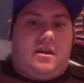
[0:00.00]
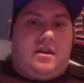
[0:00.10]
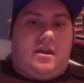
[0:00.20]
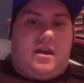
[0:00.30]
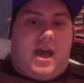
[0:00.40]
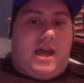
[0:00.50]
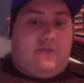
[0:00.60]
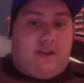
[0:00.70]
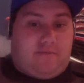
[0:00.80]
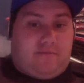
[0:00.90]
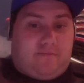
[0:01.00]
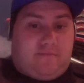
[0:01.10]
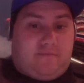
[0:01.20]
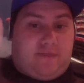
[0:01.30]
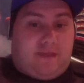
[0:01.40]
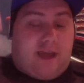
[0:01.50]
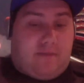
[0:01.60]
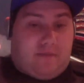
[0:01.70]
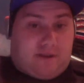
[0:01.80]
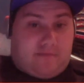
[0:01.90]
I read them. I
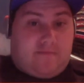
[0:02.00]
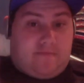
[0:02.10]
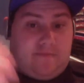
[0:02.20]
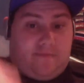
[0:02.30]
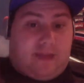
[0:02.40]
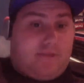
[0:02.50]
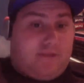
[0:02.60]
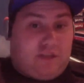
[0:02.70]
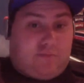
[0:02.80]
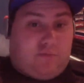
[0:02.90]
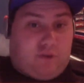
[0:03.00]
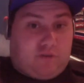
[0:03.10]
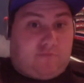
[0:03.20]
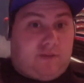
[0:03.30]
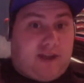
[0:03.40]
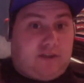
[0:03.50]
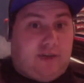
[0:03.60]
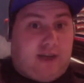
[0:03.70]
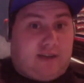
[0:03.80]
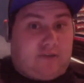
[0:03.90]
read the spoilers, but I do
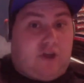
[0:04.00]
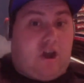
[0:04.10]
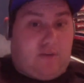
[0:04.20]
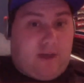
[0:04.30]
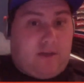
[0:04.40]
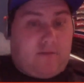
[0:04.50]
not talk about them.